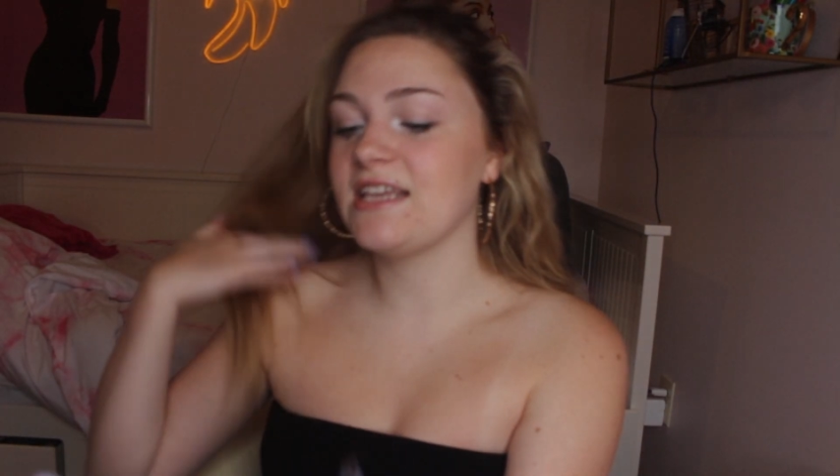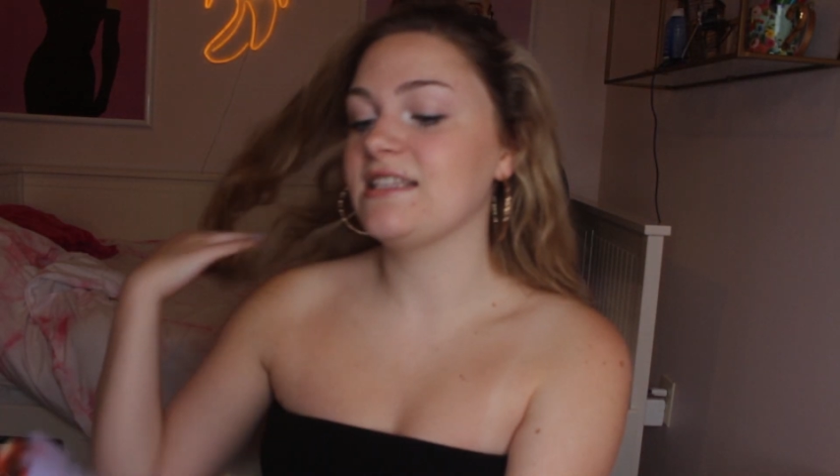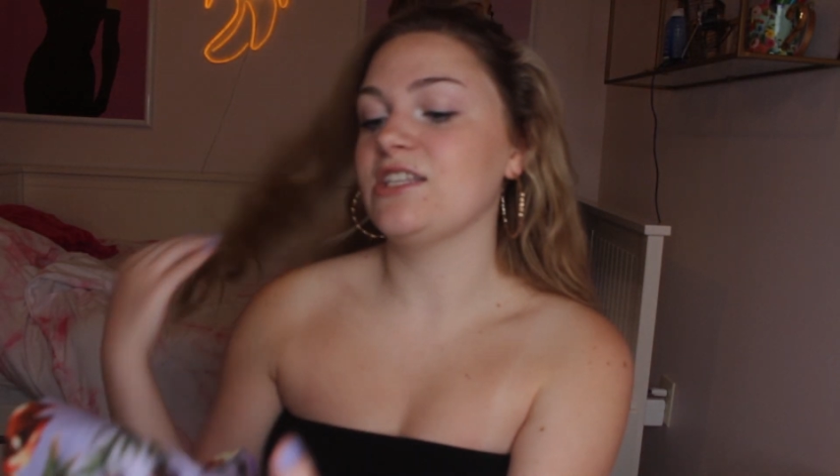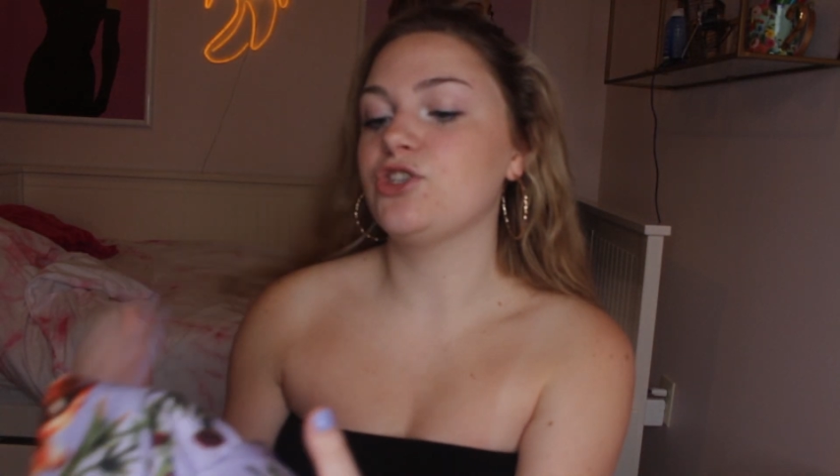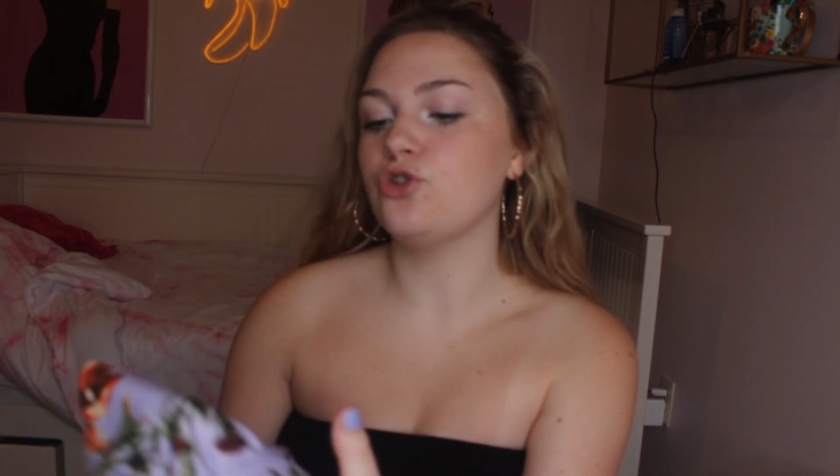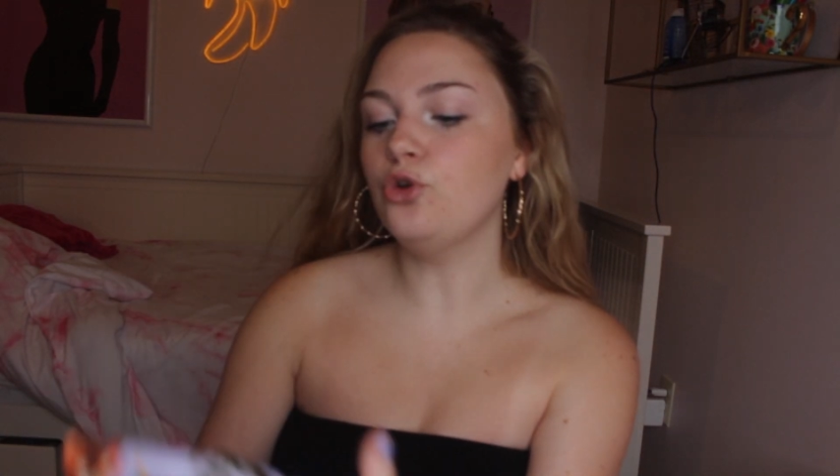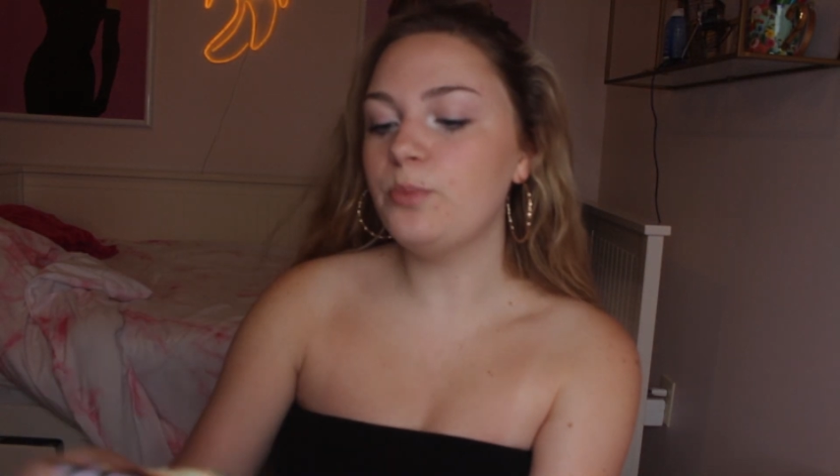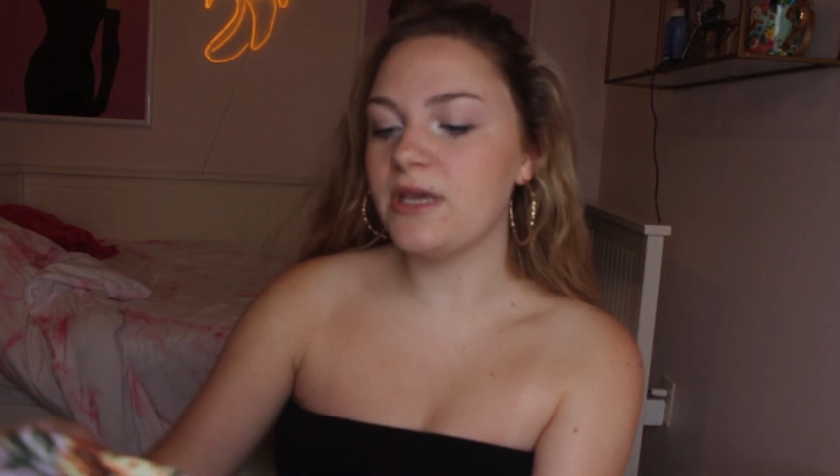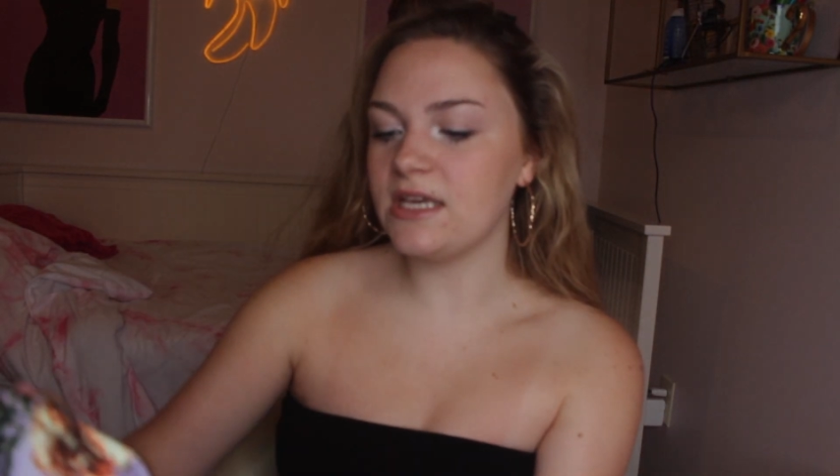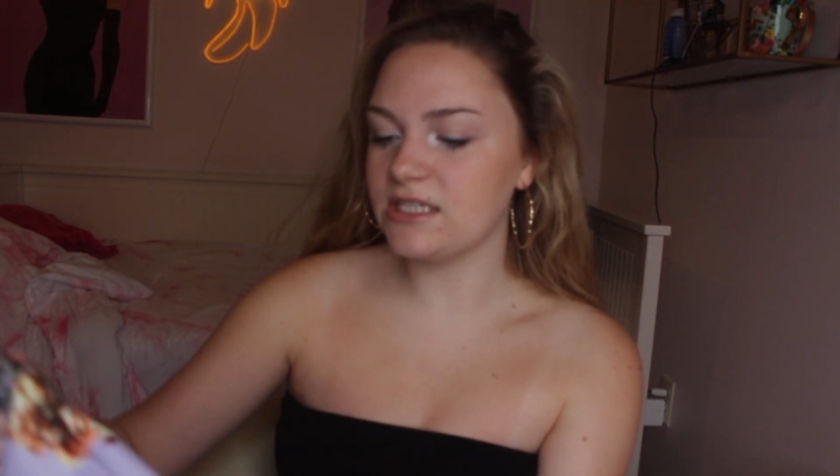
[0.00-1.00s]
It's a
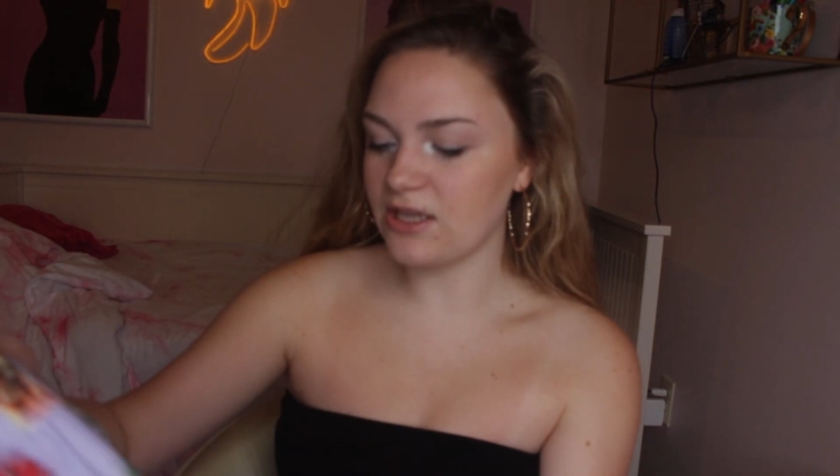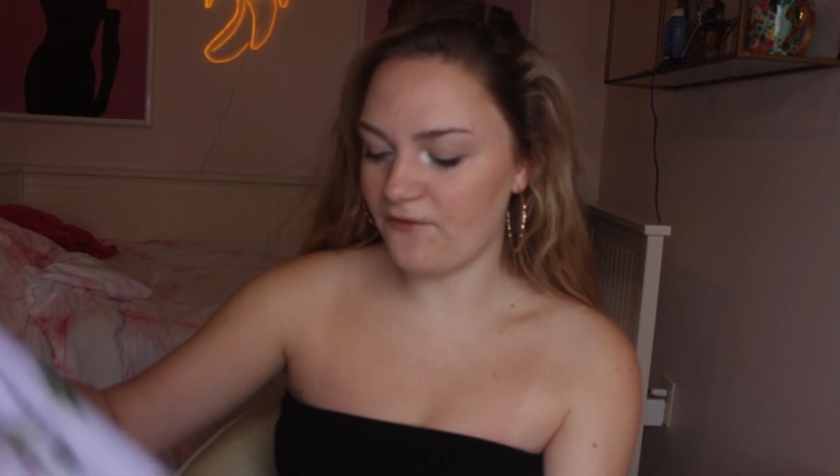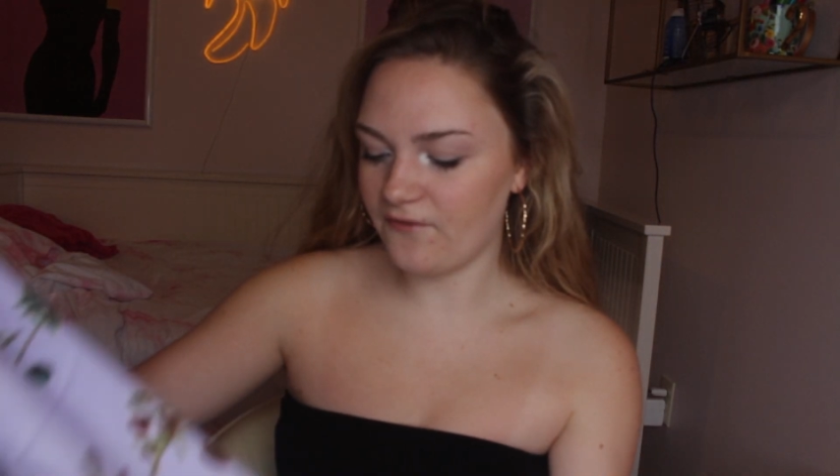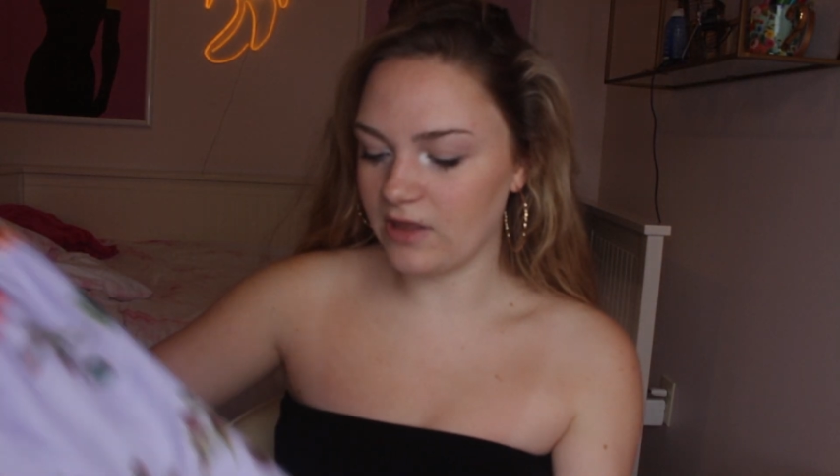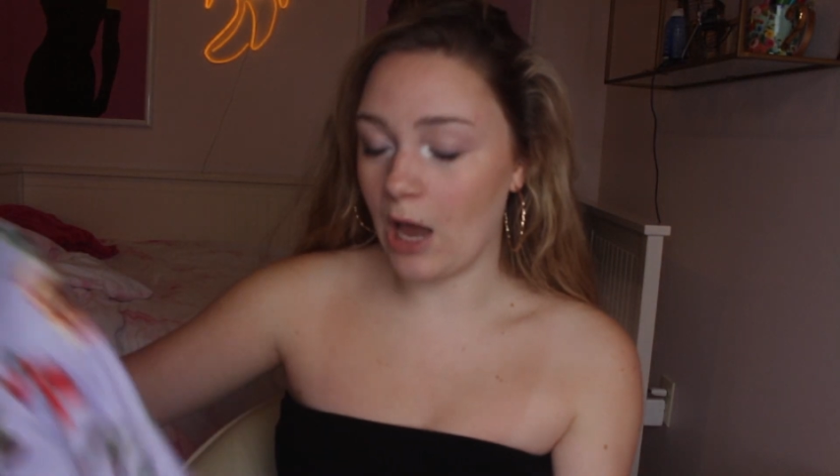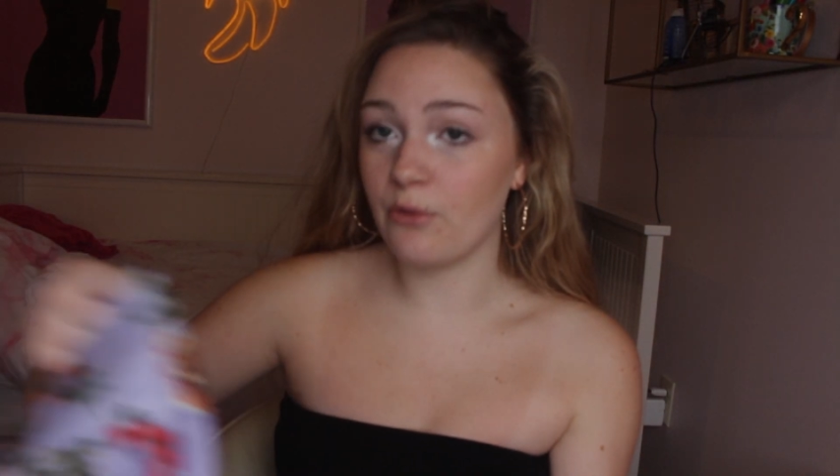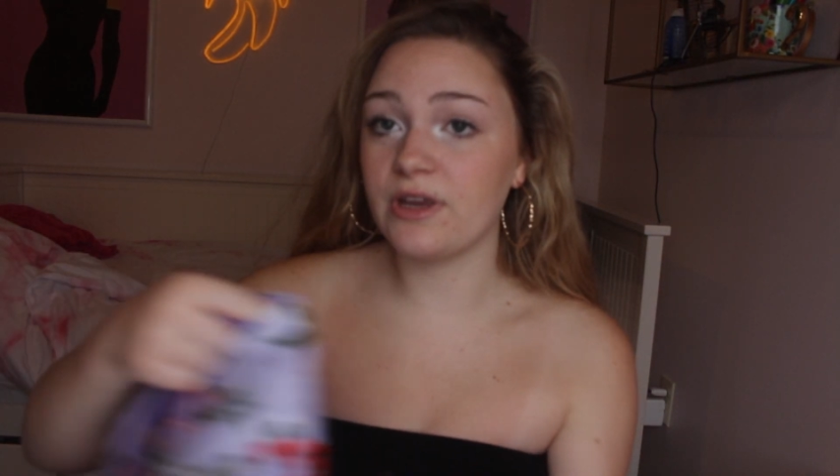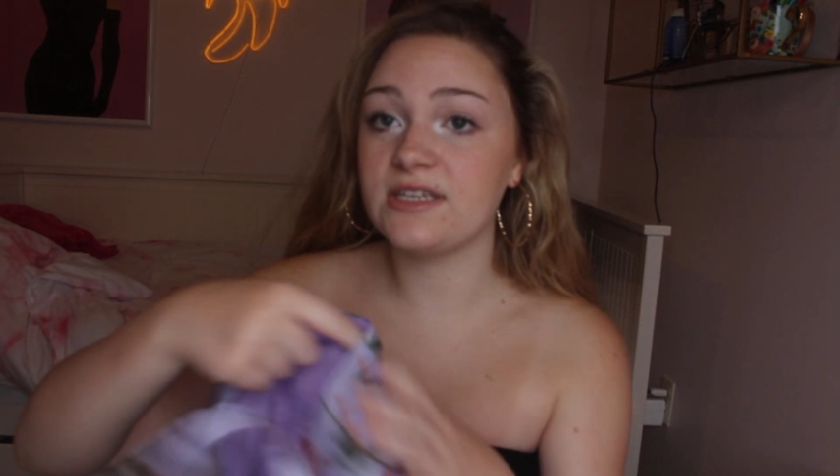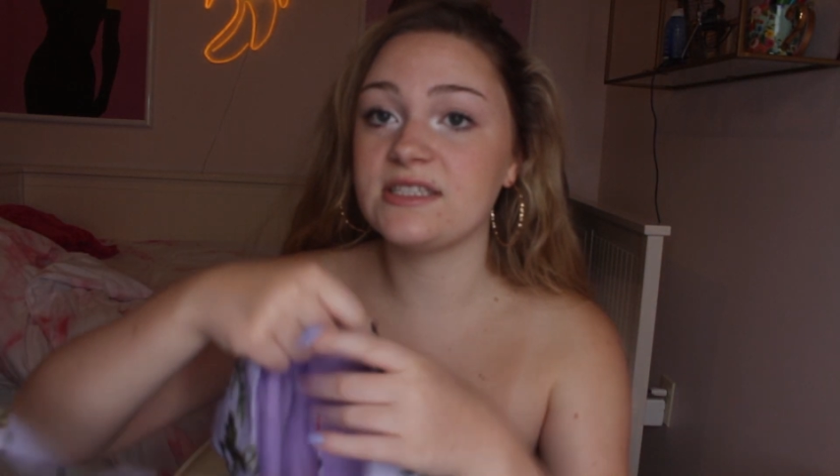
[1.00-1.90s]
two-piece flowery